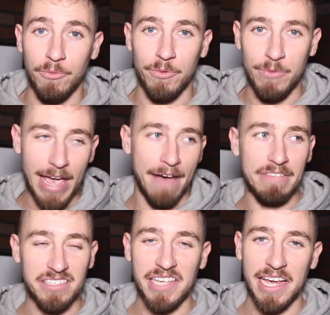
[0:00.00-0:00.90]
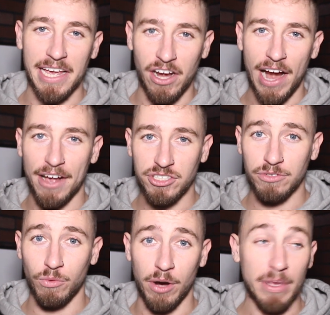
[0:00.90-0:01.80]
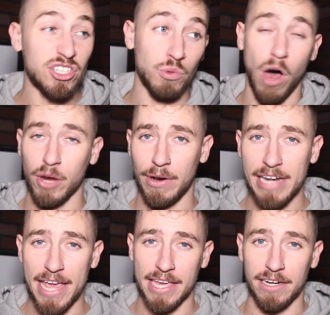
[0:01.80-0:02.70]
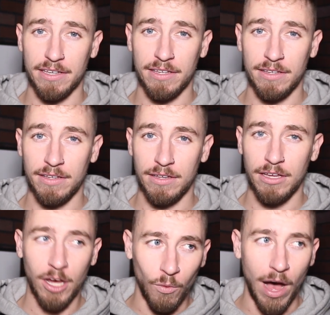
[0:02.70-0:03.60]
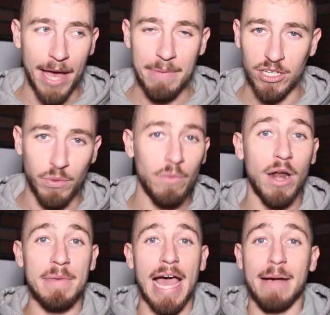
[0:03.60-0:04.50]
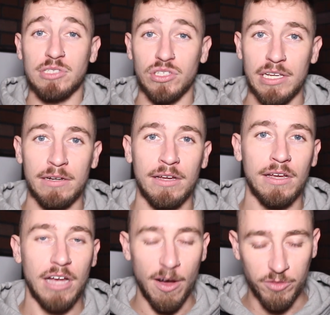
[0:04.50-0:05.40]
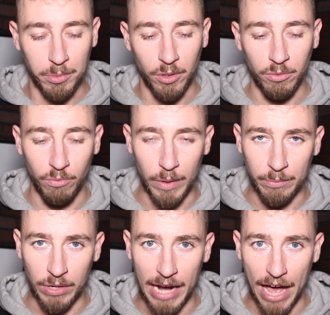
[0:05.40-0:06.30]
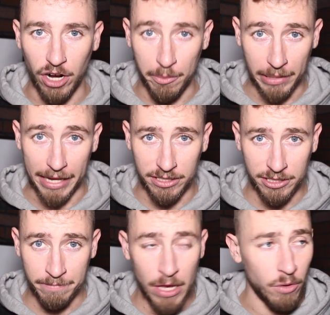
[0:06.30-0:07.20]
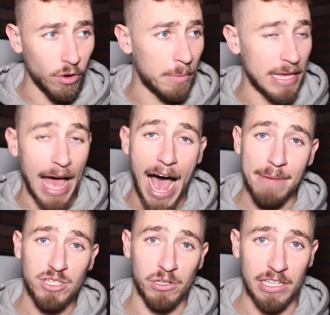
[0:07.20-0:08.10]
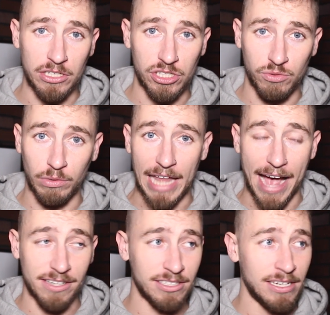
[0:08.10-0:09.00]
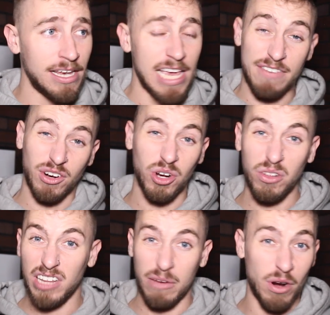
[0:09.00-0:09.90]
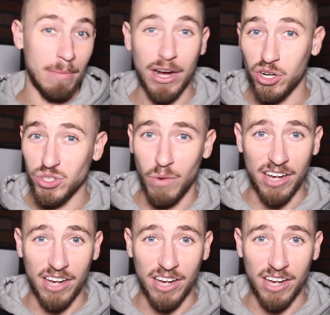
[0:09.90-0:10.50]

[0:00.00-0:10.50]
we have this thing in our house where we can just walk around naked. Why? Because we want to be absolutely comfortable when we're at our place. We want to be absolutely just relaxed. If a girl, like one of my girls